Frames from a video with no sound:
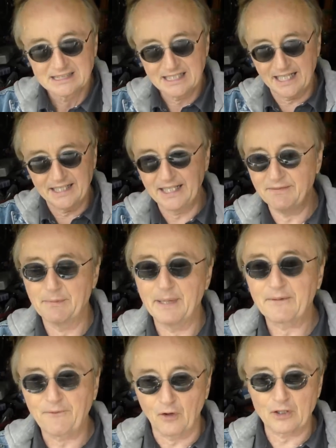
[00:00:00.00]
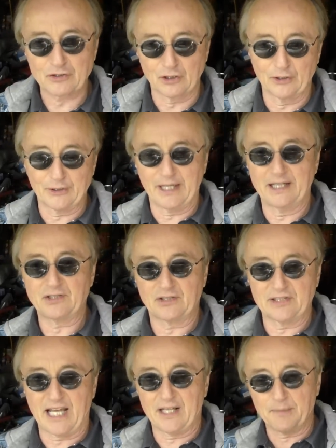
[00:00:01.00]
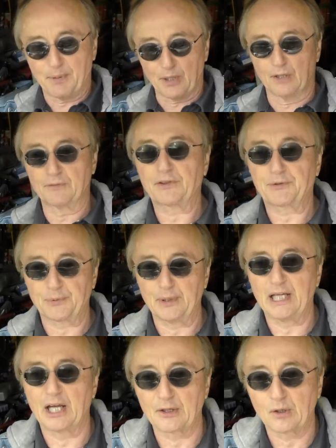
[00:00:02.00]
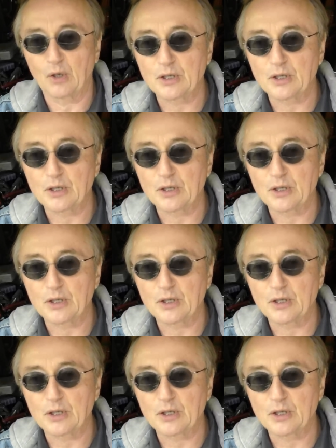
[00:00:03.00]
Yeah, they even make four-cylinder engines now that put over 300